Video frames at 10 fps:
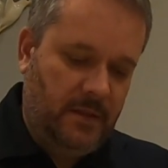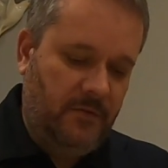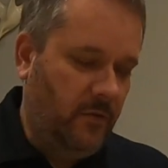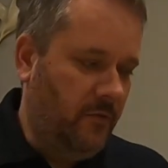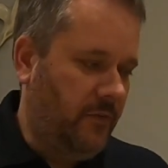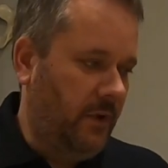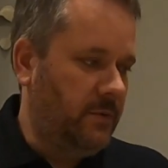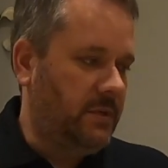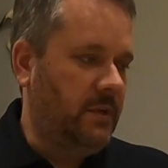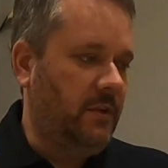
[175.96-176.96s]
They're all
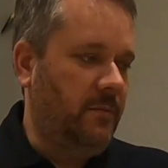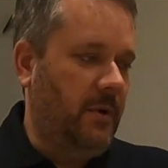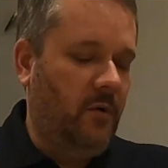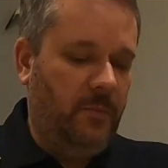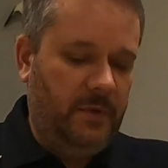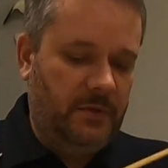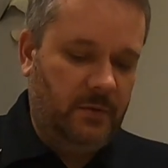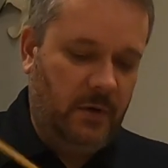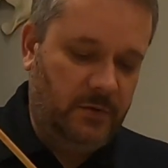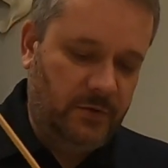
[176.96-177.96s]
floating at the moment,
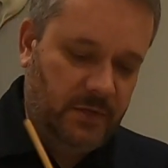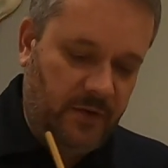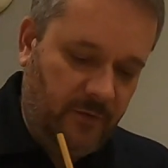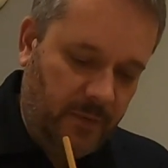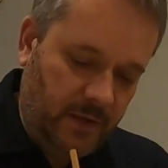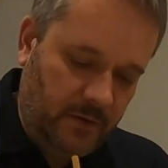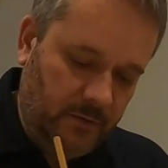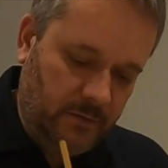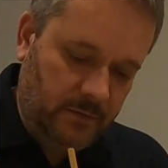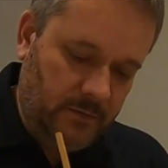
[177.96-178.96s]
so I'll just give them a
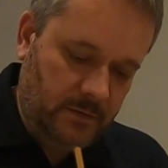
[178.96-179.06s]
little